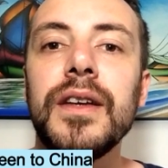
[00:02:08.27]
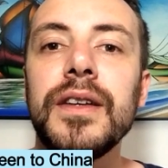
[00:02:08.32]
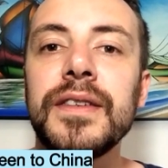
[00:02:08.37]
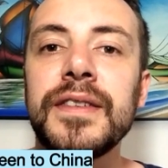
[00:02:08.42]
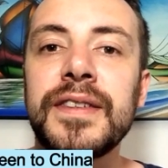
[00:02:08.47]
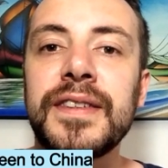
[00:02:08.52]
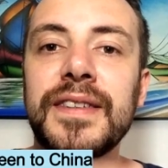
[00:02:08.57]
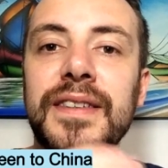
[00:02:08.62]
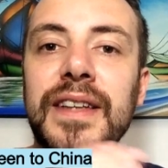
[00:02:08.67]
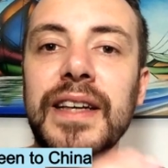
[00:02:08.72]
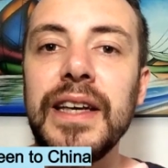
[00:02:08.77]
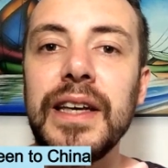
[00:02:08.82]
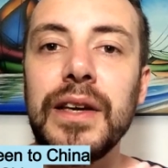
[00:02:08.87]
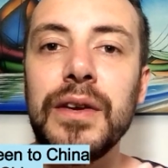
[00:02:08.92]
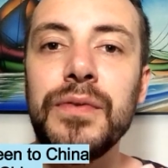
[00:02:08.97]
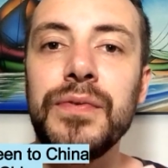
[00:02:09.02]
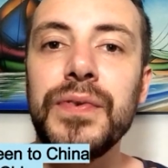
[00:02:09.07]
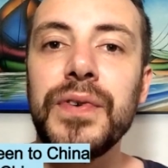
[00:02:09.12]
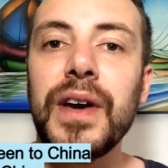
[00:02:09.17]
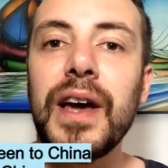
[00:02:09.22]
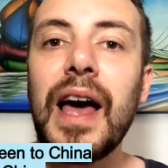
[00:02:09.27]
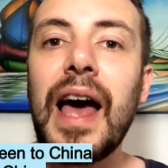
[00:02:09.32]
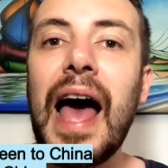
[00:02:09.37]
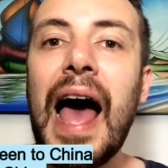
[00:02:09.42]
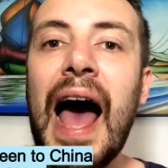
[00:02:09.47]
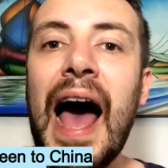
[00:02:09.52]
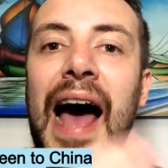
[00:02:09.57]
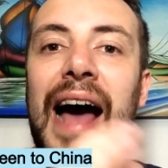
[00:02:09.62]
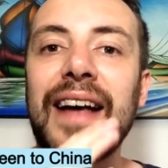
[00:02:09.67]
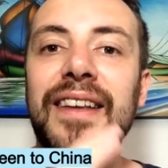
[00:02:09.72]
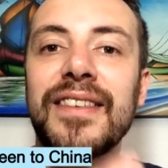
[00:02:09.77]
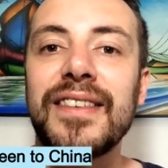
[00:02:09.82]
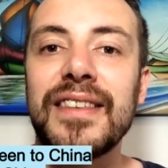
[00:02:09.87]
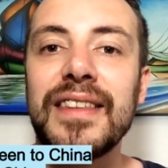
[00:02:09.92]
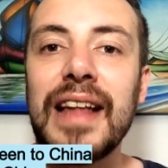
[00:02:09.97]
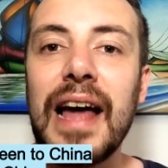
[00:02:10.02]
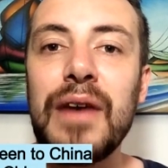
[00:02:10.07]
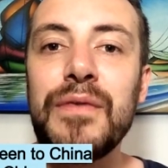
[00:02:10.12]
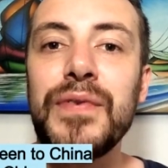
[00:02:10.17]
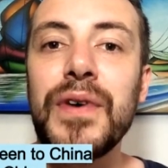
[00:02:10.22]
Steve has
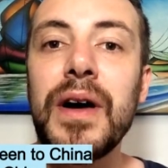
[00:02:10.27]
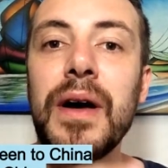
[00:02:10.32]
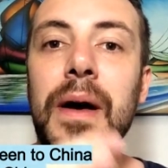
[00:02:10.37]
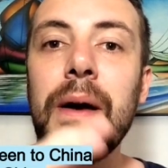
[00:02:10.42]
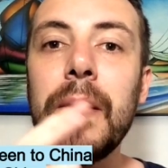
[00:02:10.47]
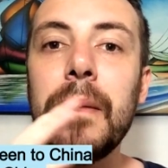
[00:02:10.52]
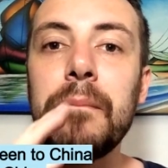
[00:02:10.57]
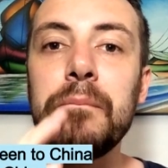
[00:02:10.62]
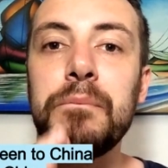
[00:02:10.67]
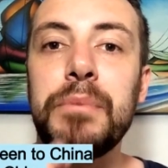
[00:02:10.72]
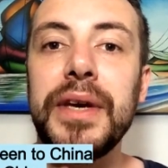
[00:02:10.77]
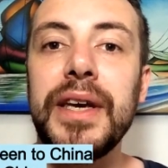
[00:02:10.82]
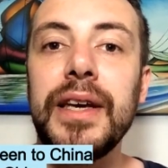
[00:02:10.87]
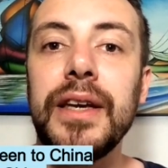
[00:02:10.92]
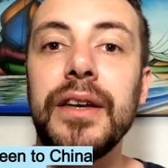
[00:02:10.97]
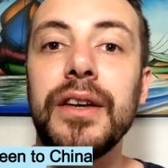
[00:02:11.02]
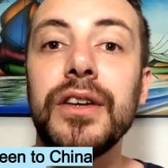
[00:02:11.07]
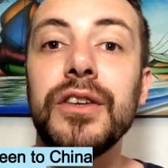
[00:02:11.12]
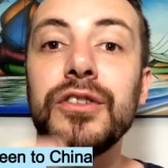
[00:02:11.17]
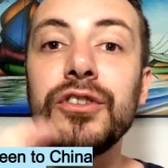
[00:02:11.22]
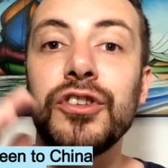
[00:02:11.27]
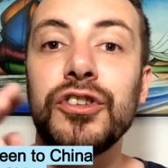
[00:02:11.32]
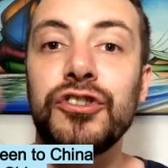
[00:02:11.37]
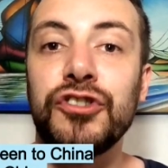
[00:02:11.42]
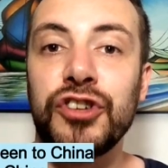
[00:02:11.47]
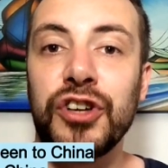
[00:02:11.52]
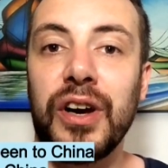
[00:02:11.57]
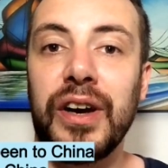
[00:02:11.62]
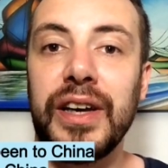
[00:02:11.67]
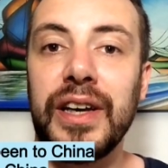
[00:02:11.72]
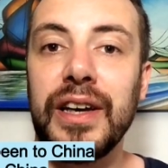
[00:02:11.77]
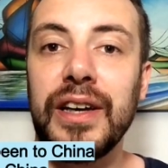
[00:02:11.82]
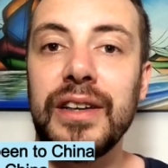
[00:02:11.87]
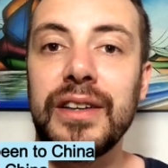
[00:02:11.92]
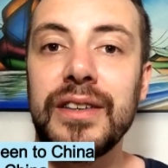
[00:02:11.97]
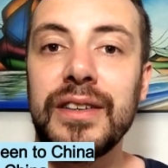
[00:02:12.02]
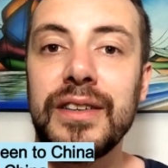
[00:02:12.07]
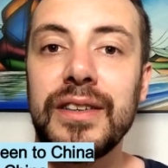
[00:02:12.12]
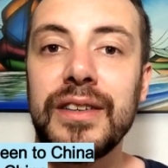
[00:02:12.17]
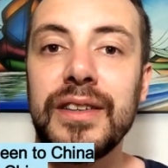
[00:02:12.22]
never been to China.
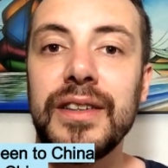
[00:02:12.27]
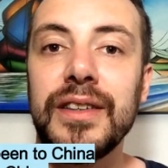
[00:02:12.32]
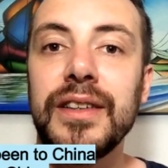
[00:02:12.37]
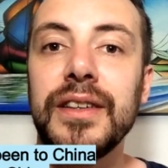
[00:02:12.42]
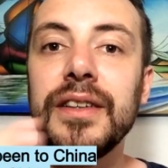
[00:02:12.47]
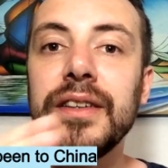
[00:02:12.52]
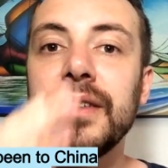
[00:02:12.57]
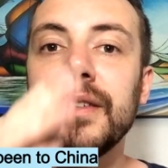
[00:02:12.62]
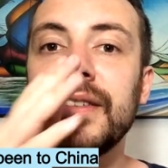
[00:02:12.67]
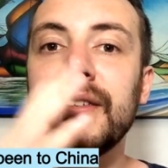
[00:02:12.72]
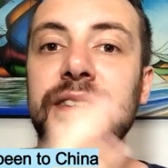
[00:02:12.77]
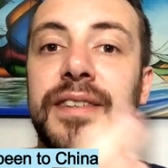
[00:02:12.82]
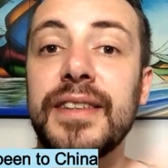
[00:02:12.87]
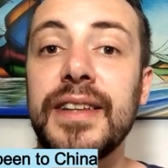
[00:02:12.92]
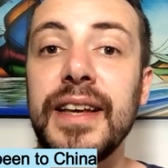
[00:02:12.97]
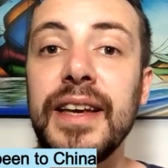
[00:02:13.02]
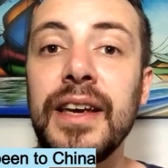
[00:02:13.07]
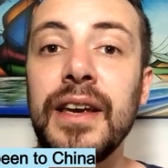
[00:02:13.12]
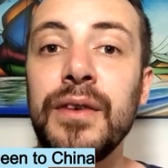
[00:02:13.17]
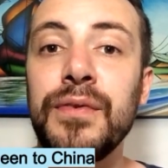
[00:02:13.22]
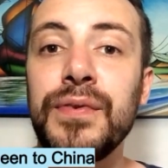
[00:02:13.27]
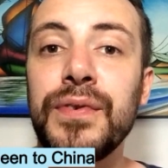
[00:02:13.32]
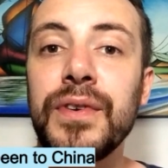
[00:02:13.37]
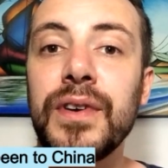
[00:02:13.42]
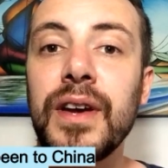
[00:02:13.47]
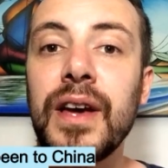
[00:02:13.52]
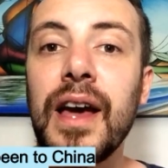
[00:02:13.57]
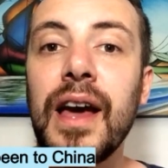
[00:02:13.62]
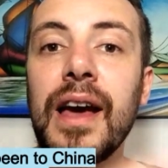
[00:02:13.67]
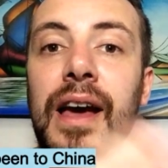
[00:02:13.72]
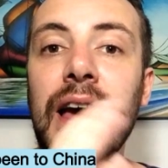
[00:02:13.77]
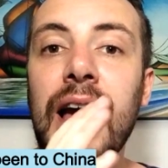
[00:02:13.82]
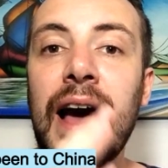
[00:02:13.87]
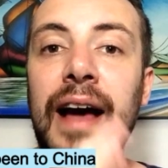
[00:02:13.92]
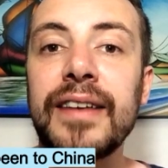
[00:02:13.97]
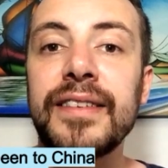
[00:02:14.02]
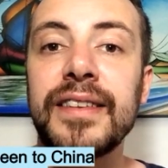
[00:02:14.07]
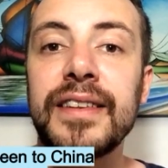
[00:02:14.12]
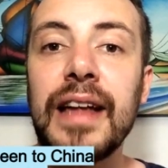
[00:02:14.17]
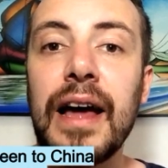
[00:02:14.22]
Steve
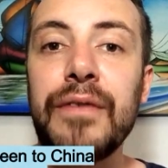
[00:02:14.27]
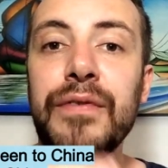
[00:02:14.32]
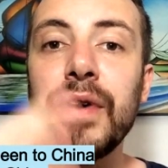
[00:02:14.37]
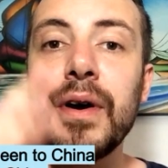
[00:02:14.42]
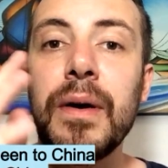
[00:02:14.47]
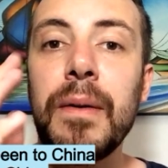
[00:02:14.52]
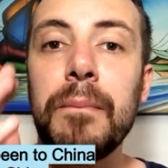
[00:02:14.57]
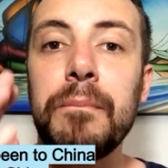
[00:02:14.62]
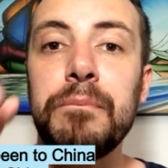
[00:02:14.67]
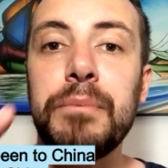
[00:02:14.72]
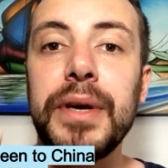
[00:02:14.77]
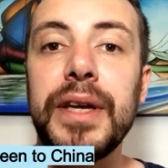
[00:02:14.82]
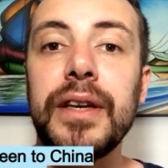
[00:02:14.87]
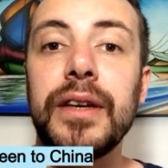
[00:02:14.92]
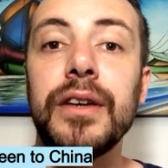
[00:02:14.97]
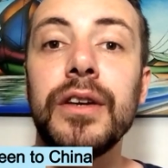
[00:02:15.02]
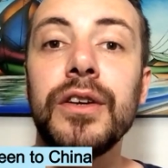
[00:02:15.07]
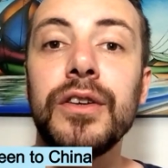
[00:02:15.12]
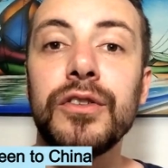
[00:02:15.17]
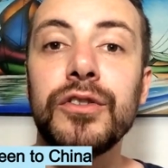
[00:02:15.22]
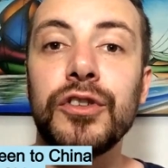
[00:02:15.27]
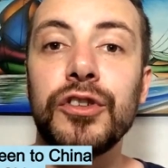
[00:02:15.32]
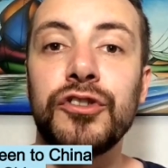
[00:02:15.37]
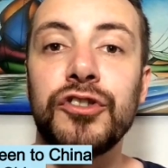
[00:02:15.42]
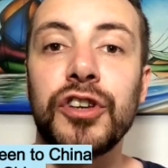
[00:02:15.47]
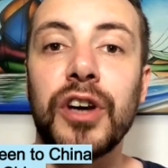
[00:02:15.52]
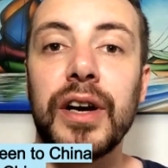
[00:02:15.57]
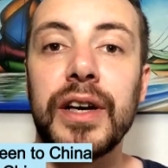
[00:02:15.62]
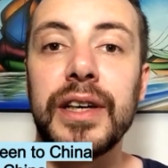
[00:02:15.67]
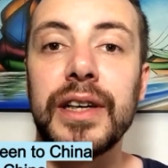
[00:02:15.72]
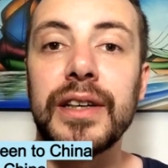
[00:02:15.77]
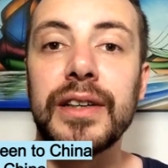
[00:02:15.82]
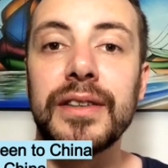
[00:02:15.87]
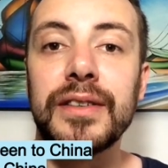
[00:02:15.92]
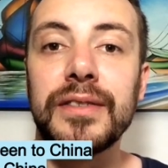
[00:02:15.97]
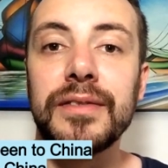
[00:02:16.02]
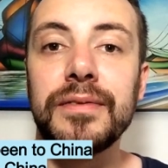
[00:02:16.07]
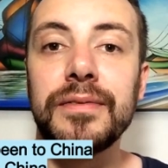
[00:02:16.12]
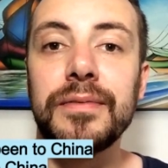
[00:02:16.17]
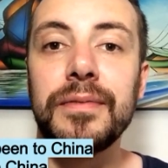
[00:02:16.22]
has never been to China.
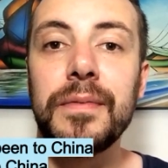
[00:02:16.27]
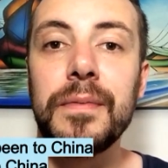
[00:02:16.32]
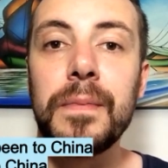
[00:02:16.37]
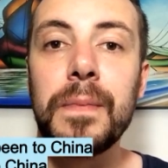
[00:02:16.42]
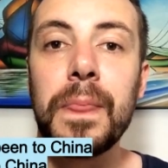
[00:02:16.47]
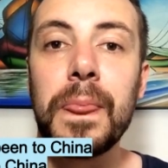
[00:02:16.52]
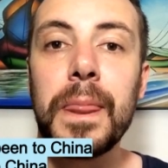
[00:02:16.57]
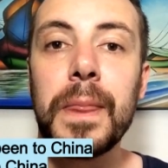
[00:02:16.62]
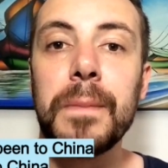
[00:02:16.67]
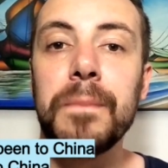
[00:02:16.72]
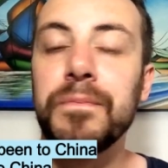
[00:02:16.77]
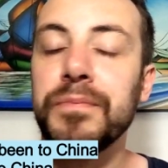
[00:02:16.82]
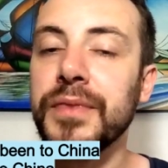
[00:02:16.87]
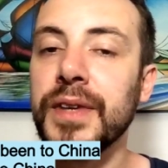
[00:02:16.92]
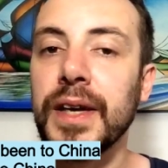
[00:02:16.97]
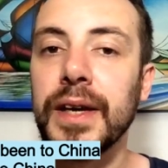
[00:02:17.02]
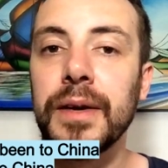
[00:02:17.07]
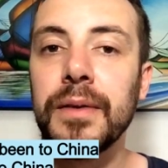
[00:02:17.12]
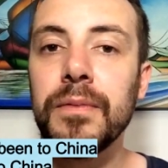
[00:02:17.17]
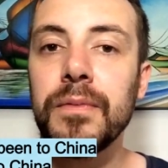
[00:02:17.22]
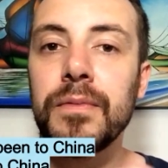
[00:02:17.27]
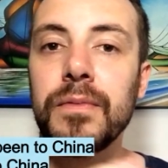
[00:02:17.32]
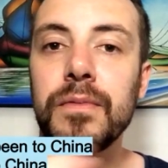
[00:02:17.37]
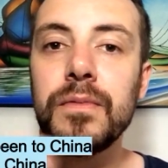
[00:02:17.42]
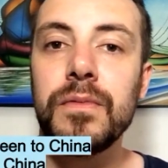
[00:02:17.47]
Okay?